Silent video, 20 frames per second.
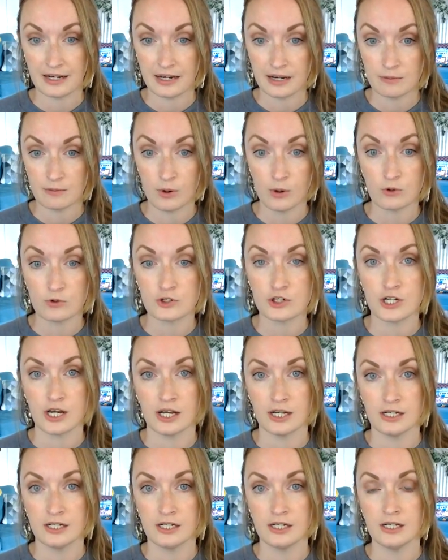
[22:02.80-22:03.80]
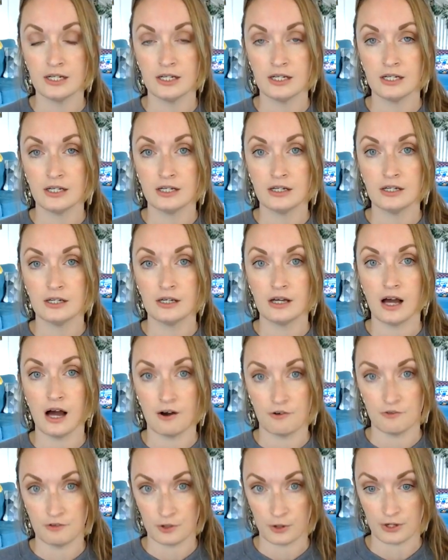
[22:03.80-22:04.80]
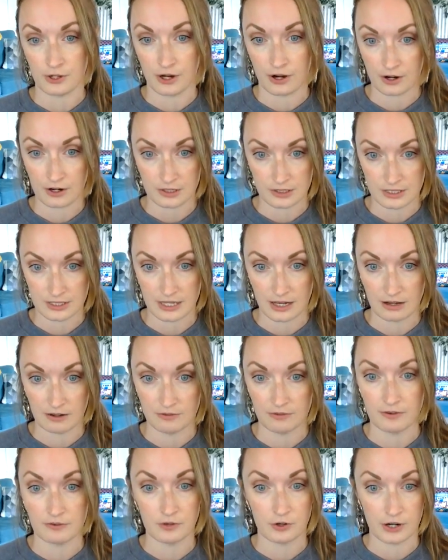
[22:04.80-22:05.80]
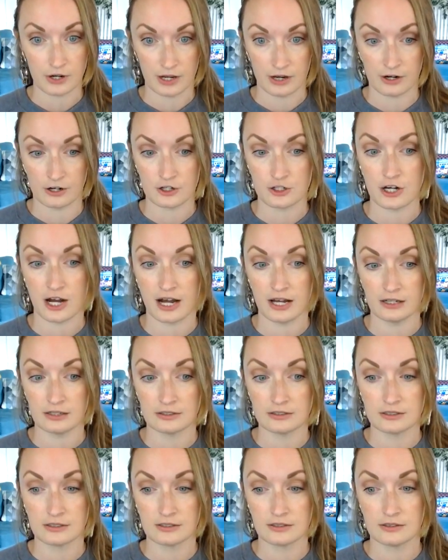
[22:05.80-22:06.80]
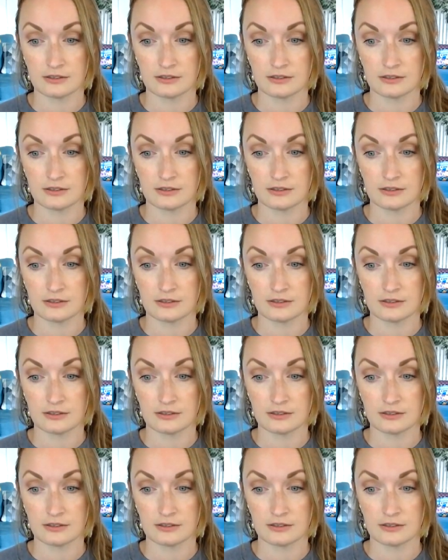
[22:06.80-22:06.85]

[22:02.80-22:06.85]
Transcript: and emotion of your younger self, of your inner child,